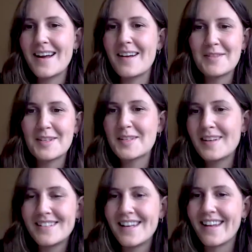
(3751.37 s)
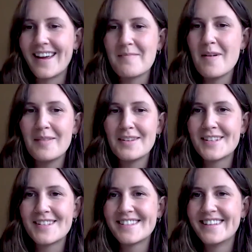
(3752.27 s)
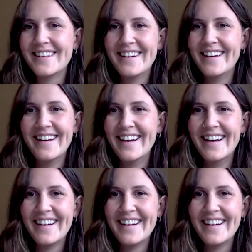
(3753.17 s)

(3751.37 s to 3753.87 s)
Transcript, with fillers: Yeah, and I'm also talking. Say- I'm also talking to myself